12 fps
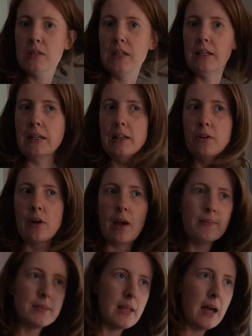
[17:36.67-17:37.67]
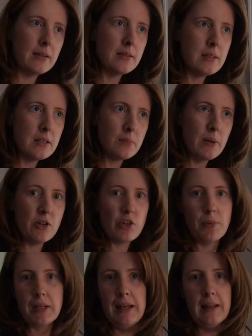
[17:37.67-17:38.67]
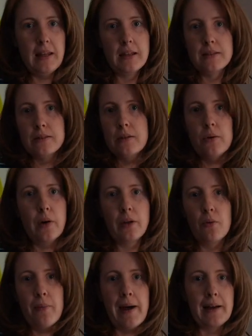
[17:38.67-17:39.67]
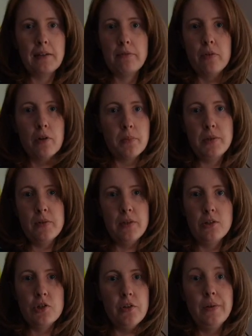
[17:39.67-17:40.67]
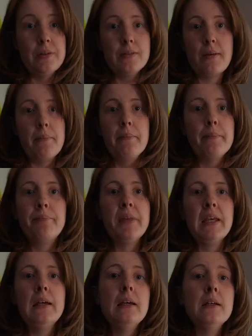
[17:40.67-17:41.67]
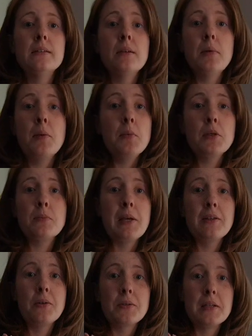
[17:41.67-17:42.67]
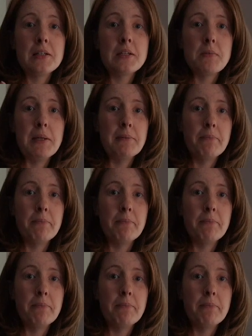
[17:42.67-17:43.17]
In kilograms, that's this much. I'm Canadian, so I go back and forth between the two, and some numbers make no sense to me.